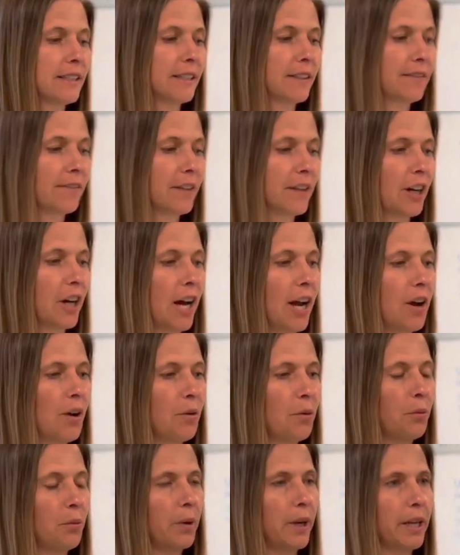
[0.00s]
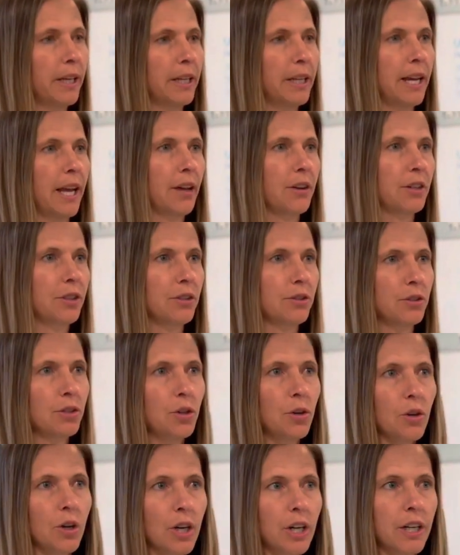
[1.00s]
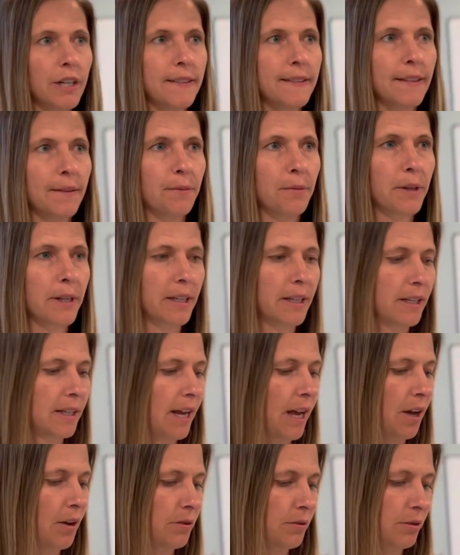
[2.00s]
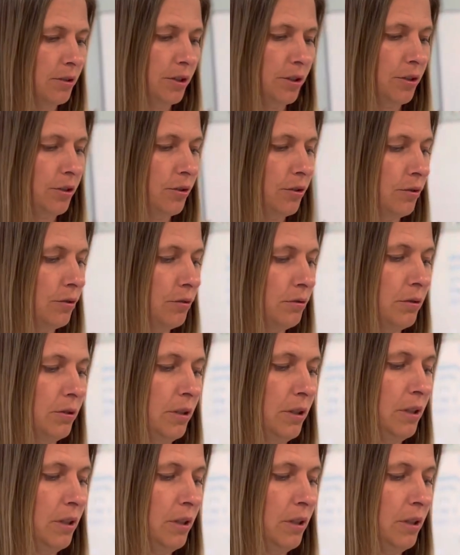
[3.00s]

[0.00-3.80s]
to figure out when and how to do chores and when and how to